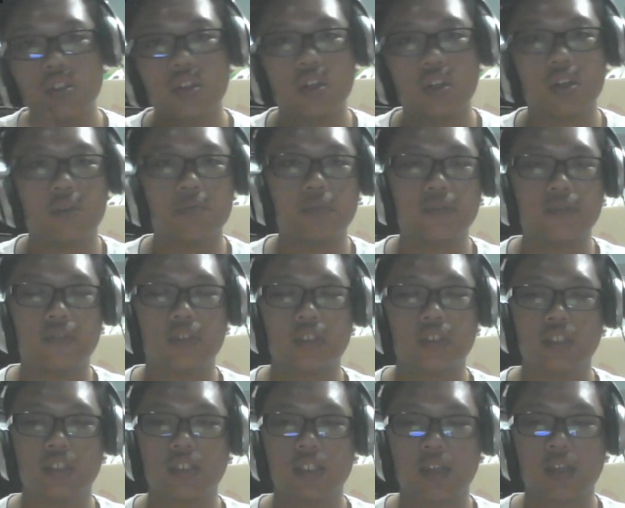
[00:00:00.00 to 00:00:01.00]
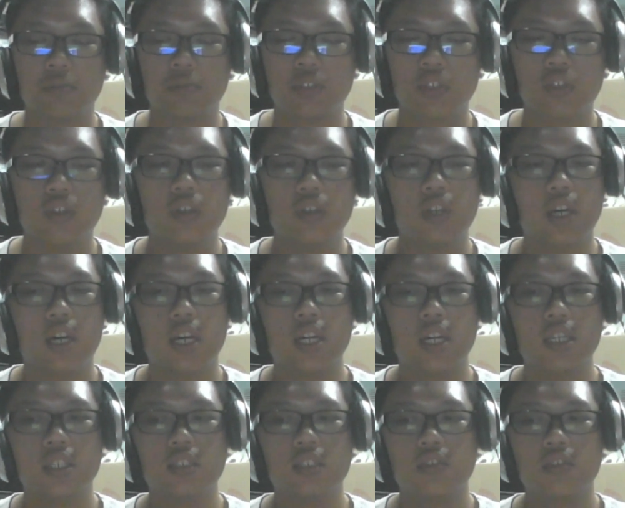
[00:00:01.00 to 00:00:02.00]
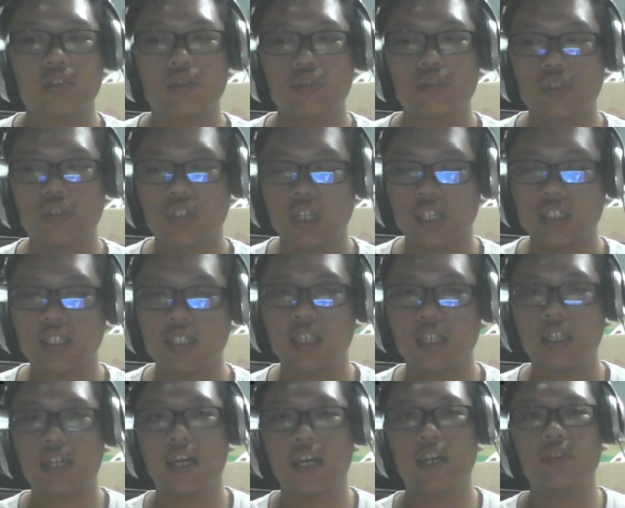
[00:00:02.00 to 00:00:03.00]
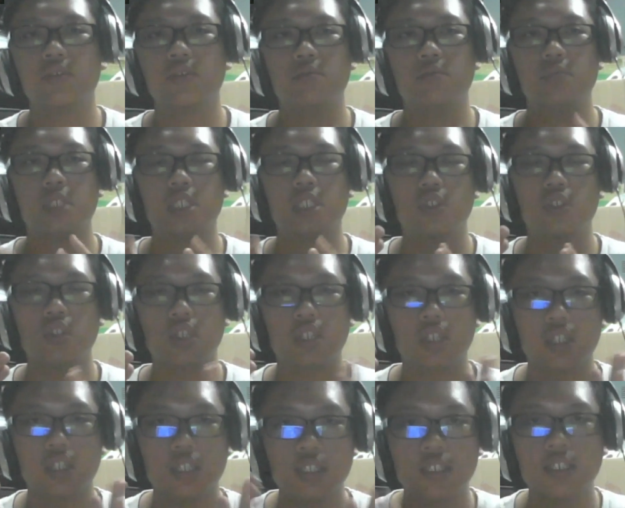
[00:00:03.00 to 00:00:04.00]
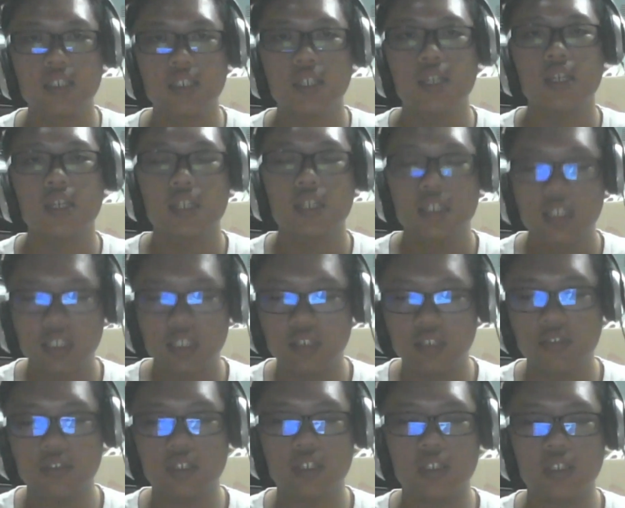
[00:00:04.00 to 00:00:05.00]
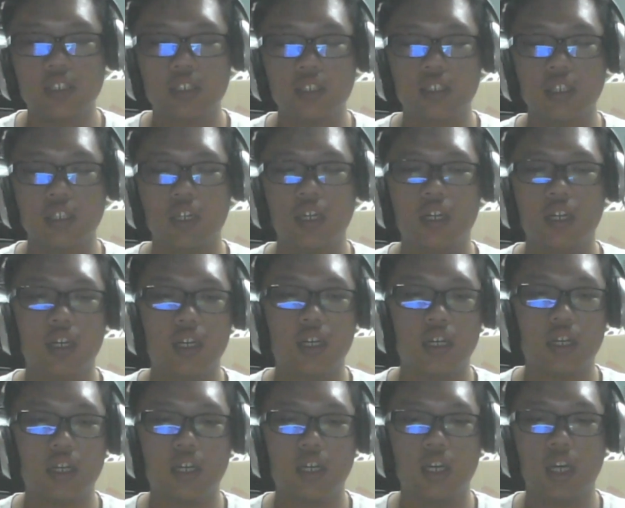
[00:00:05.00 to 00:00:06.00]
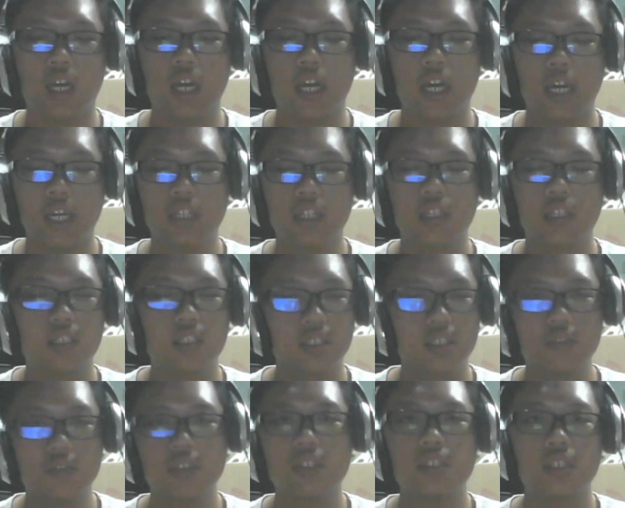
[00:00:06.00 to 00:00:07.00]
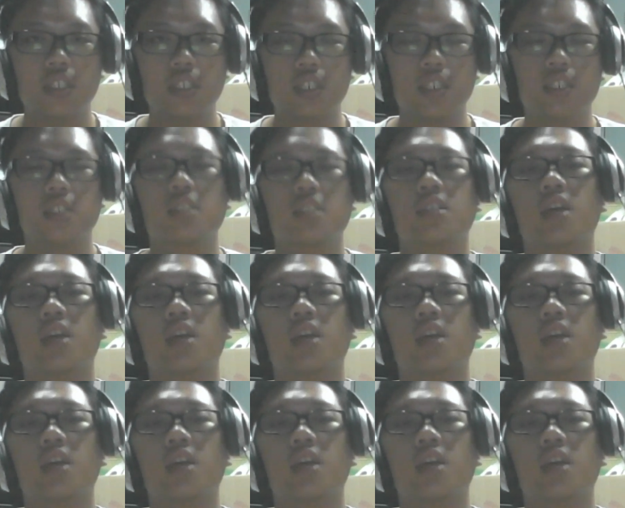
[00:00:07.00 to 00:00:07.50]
uh, before this episode, I told you guys that I will be doing this series uh, and the series is